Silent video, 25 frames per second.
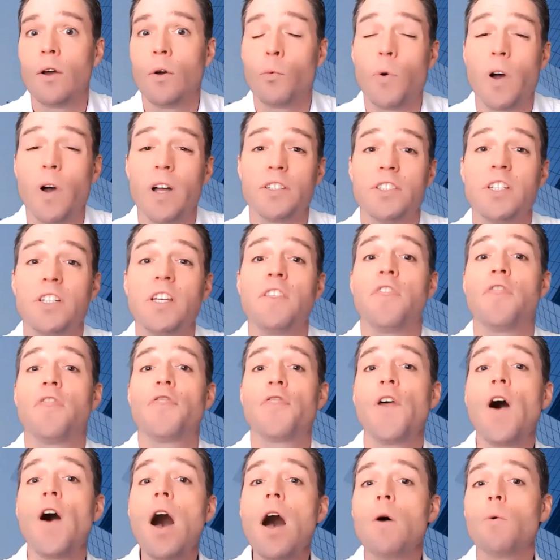what she
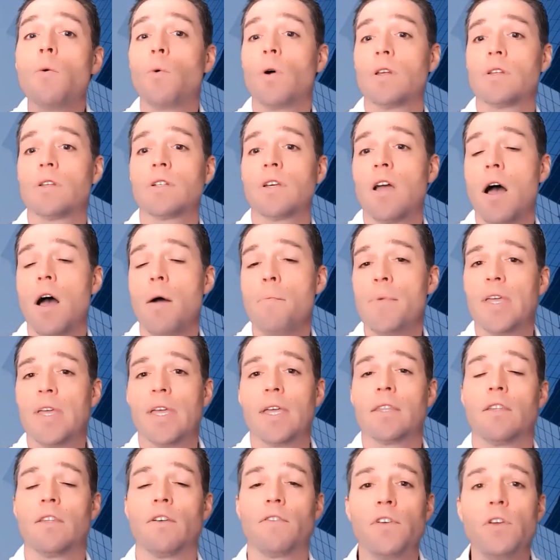thought was
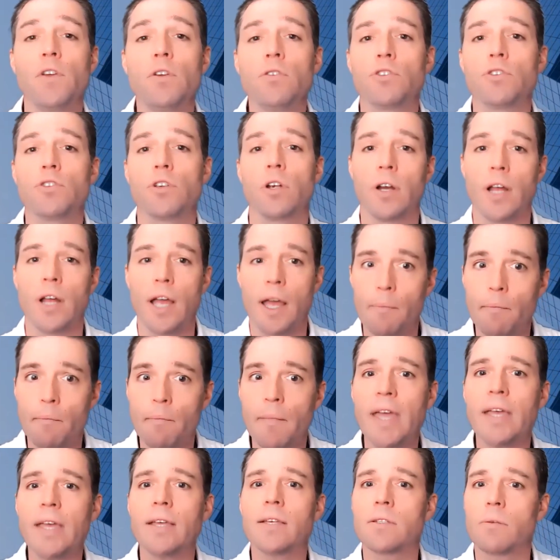coming in the future, and
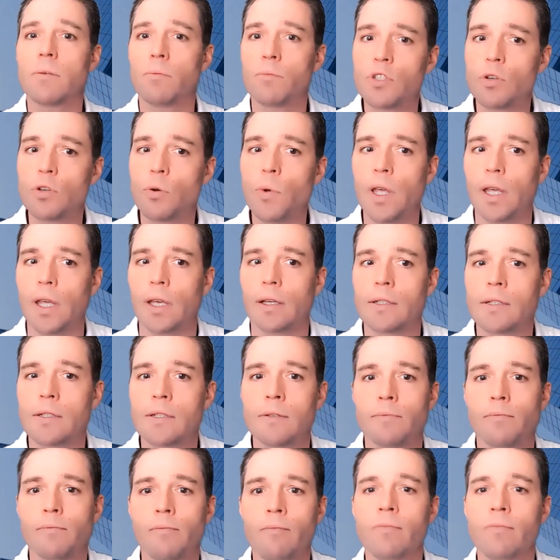make some tweaks.